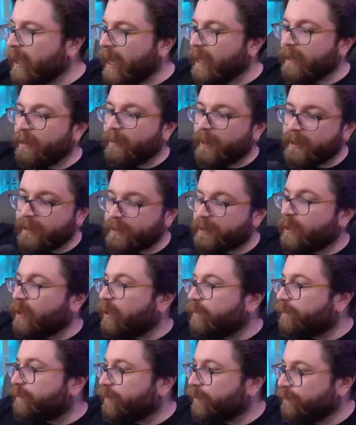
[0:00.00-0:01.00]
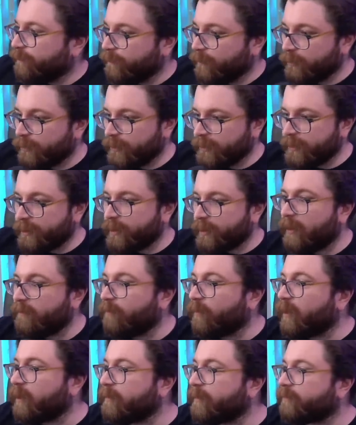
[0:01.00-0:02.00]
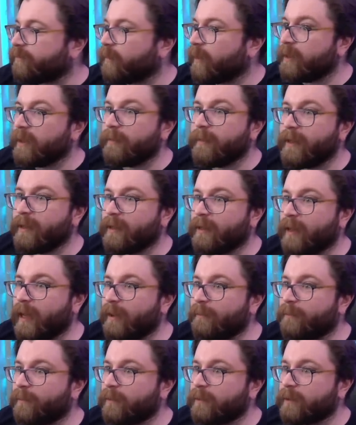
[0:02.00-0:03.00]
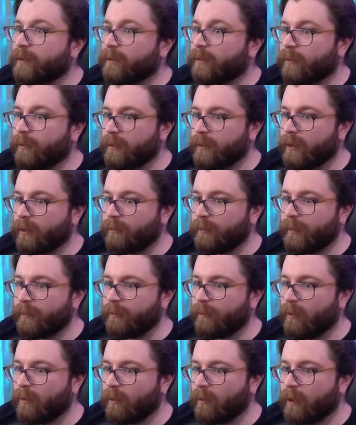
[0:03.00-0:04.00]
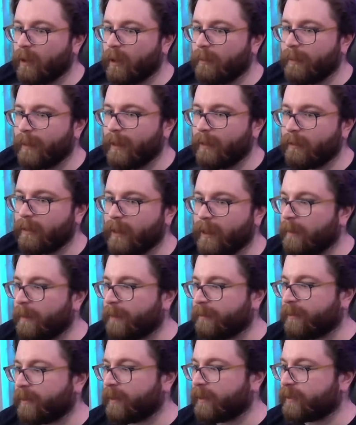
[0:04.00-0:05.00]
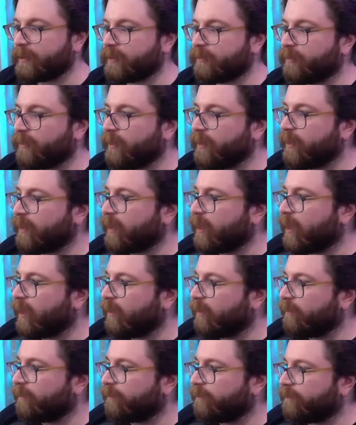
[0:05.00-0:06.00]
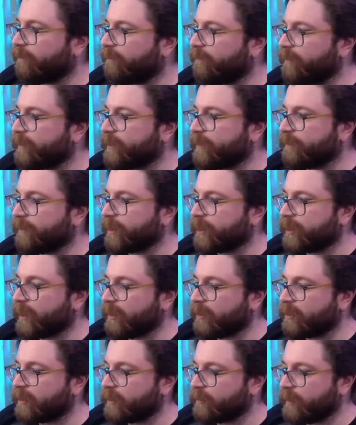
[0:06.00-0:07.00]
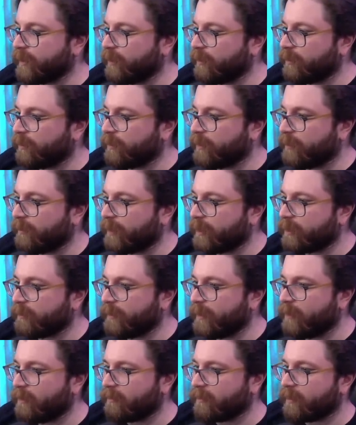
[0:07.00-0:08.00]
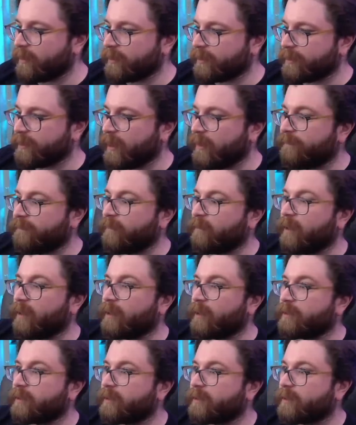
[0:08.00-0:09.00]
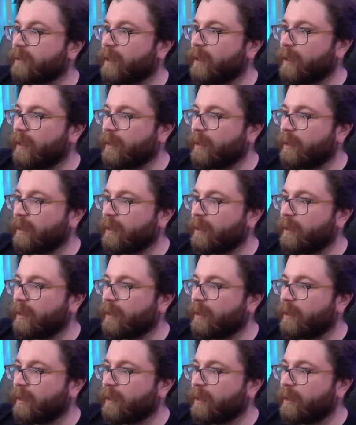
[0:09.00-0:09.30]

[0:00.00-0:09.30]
Anyway, sorry for the divergence. I've really been trying to make an effort to learn a little bit more about the history of civilizations we don't know that much about, because I feel like it's